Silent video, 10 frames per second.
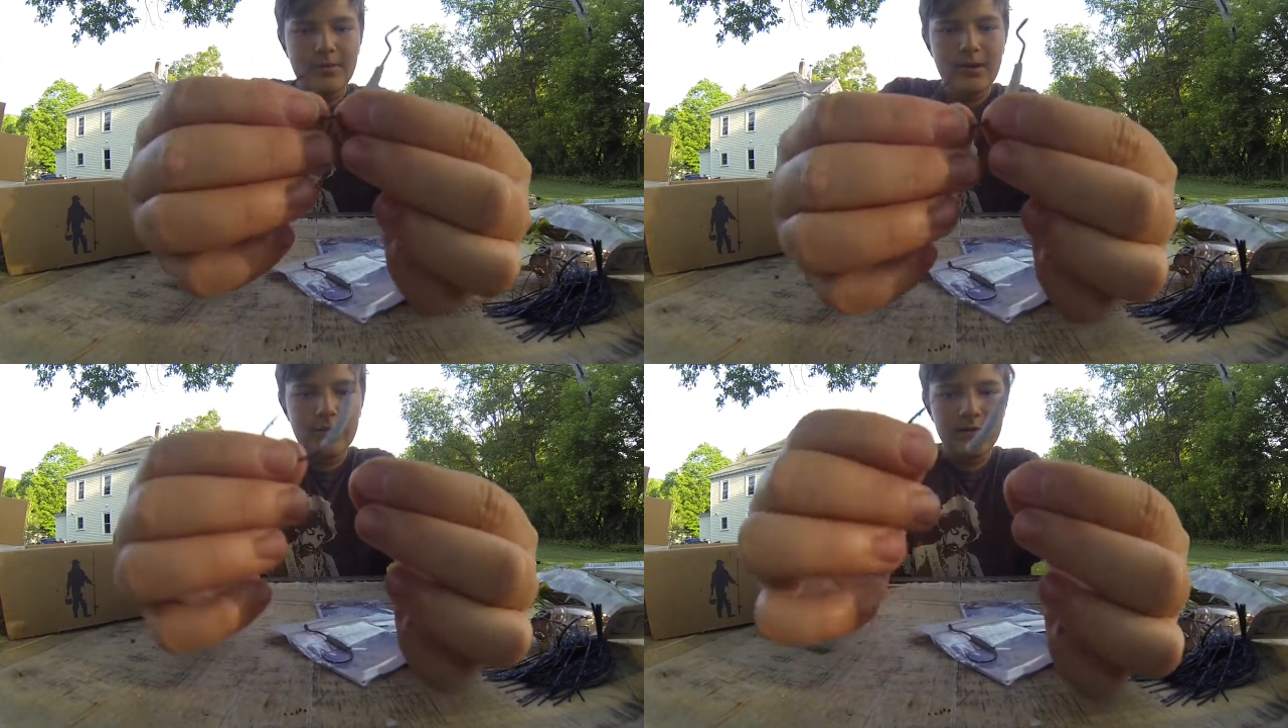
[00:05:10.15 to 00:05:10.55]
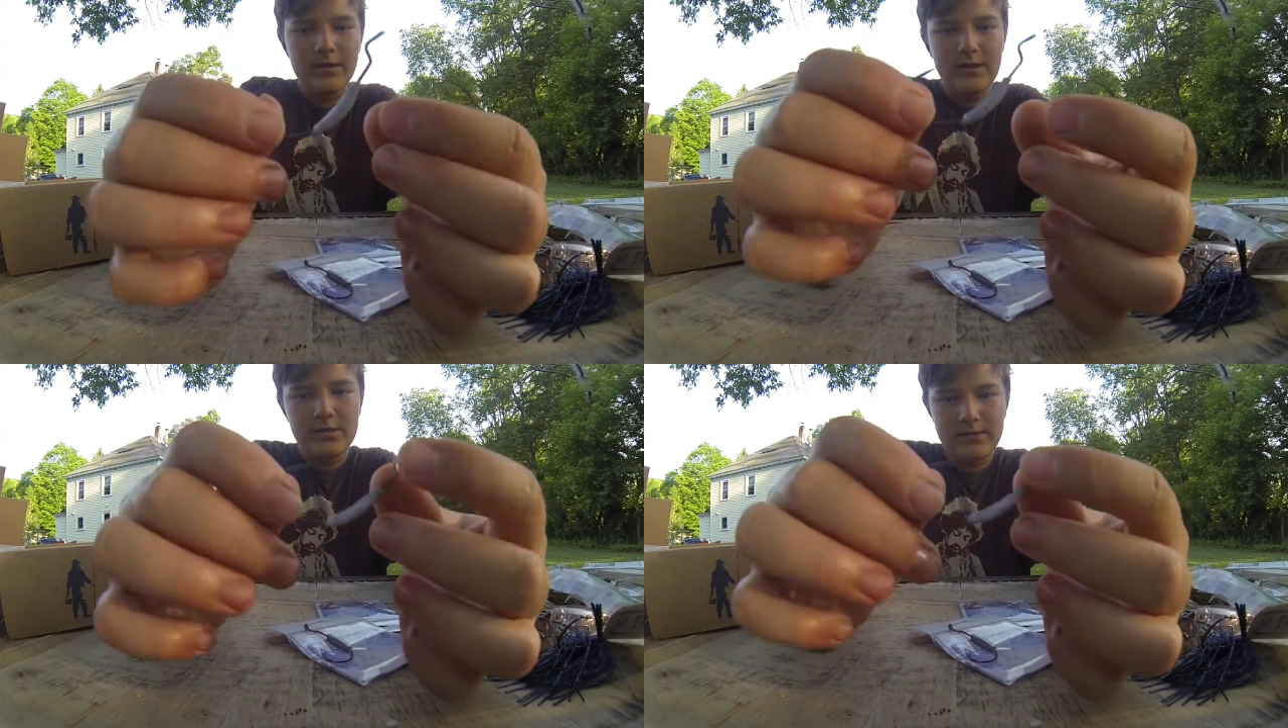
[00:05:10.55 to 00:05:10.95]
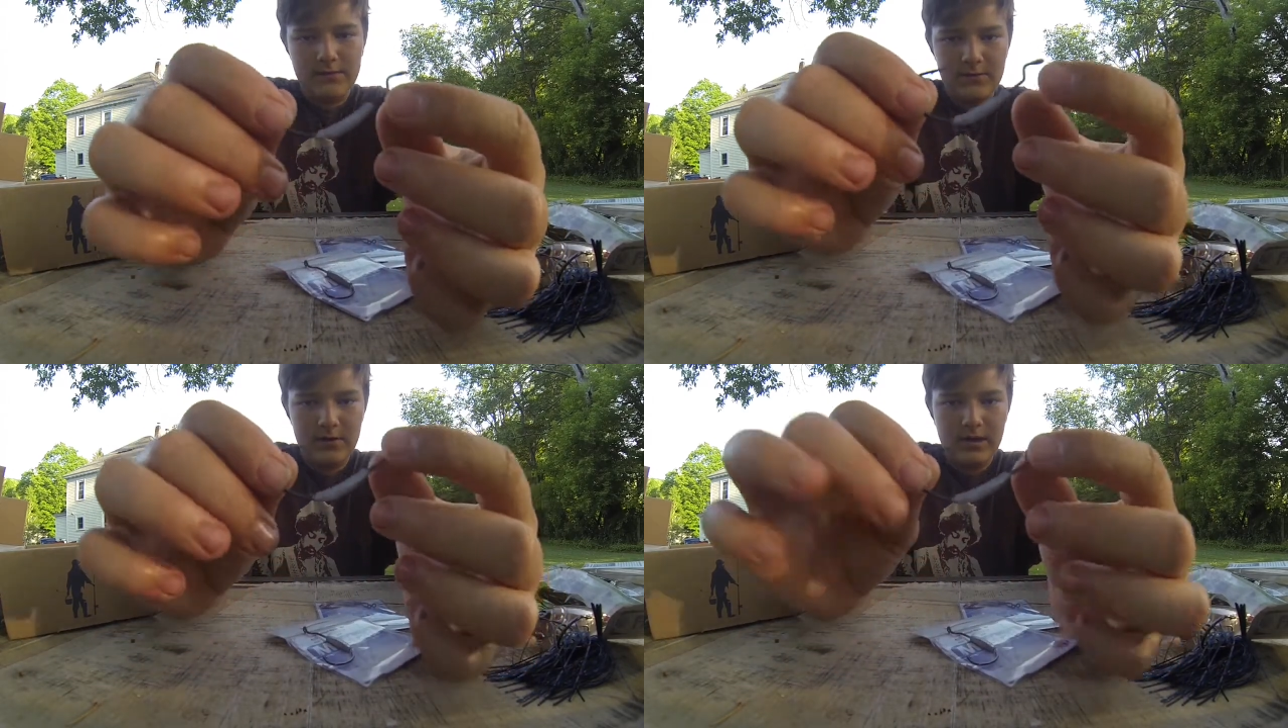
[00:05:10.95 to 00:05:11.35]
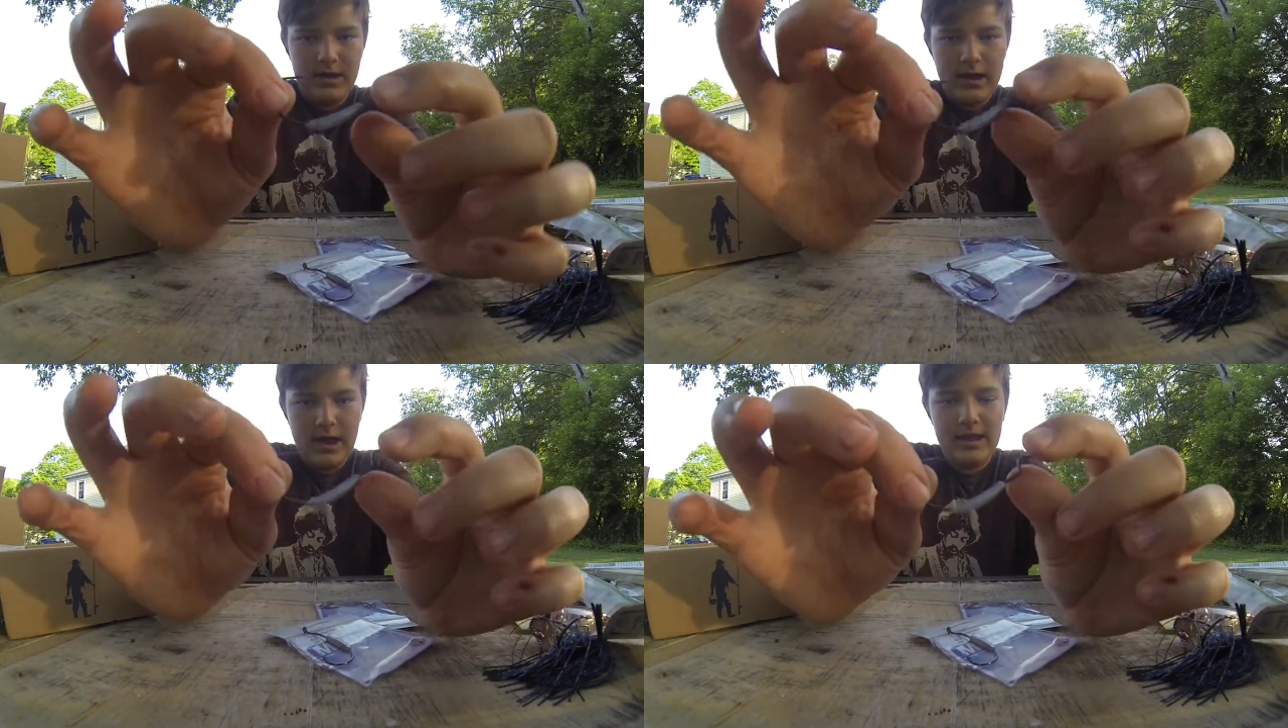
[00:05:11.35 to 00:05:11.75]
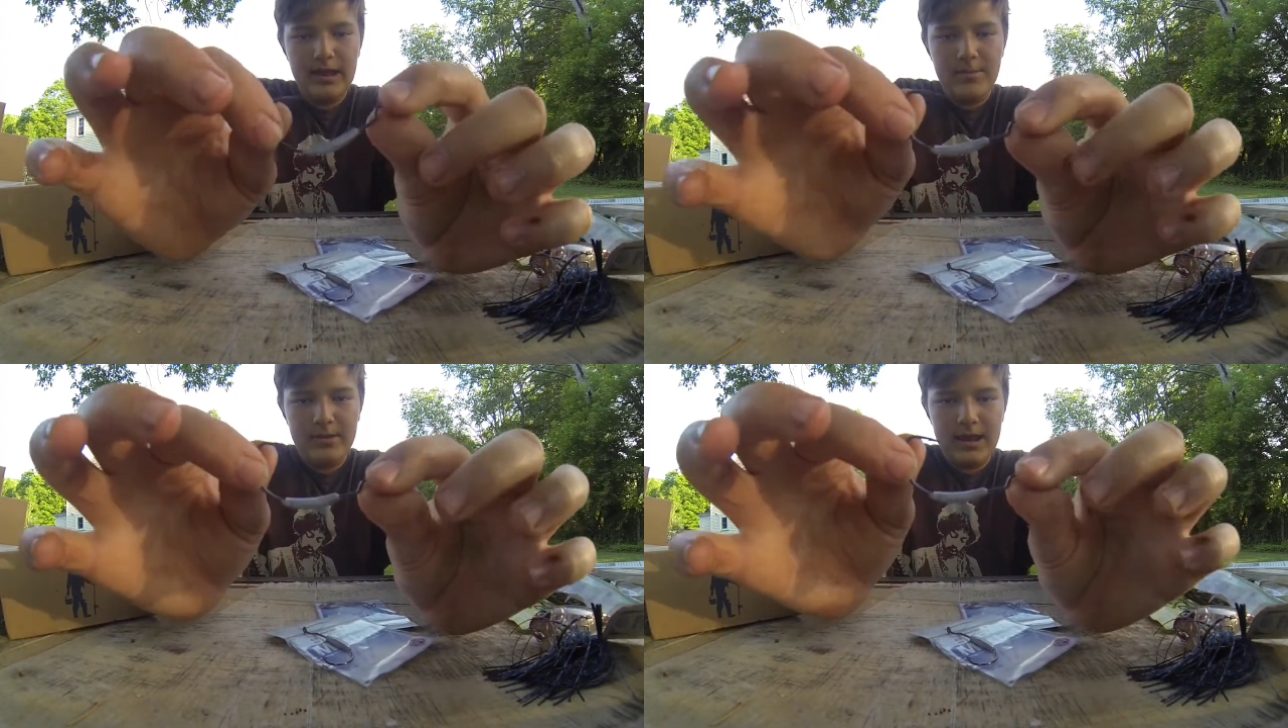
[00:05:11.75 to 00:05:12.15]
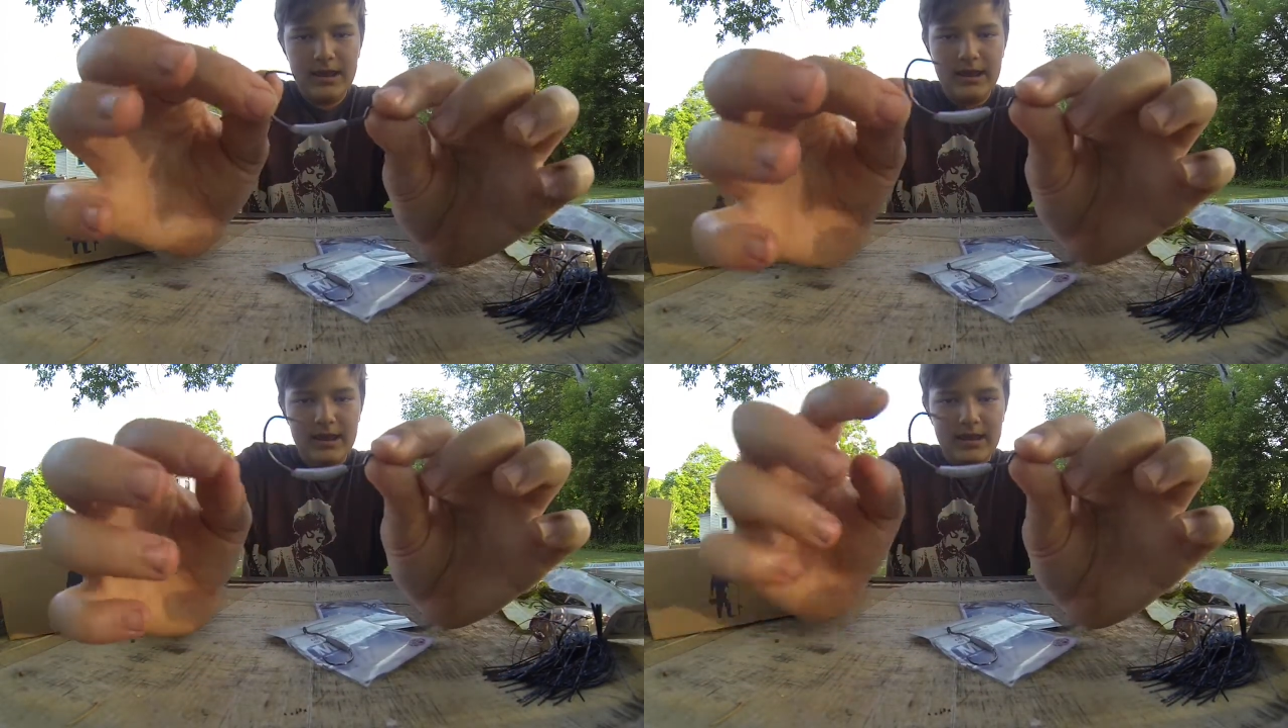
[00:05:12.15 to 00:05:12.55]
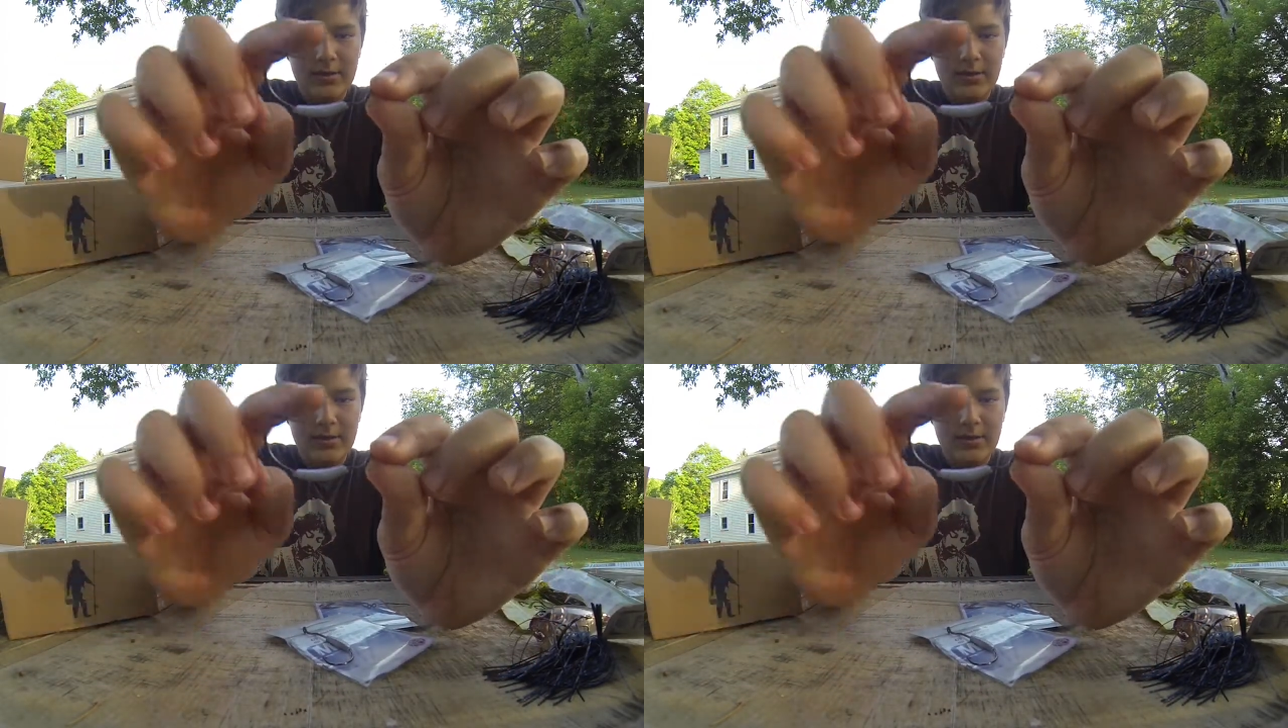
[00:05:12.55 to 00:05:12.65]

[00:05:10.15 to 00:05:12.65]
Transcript: but you can really use it for any type of technique.